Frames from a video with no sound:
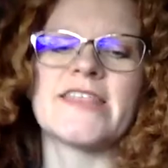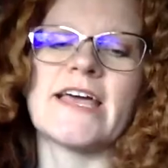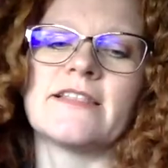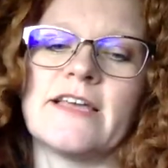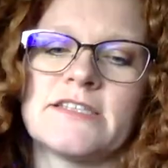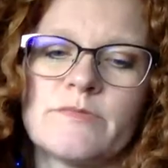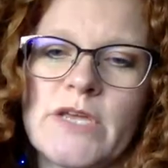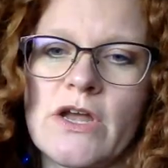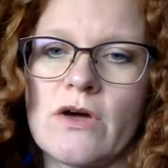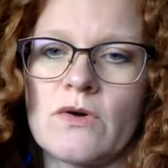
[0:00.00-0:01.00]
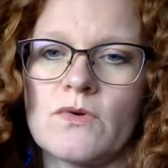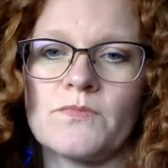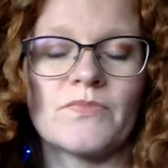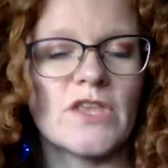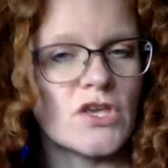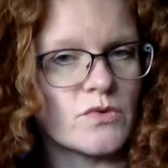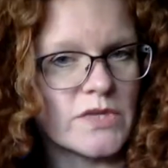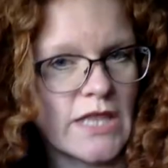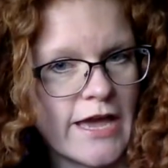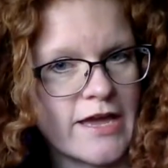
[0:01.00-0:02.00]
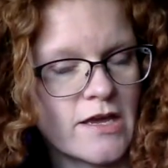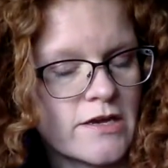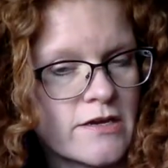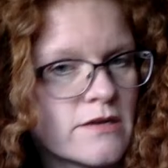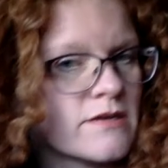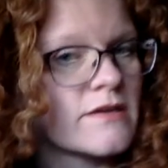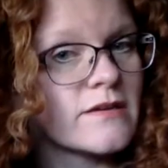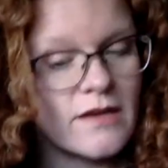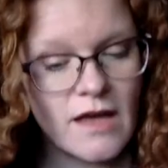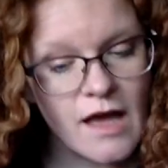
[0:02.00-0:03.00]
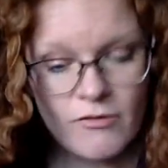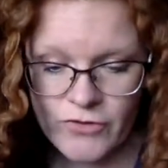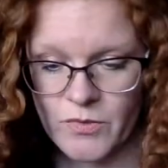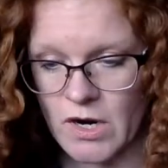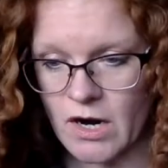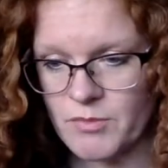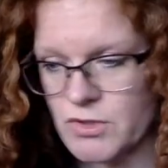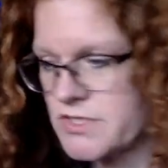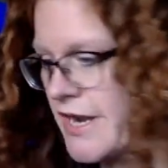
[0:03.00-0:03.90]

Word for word: and that lets me know that you would like a free one-card poll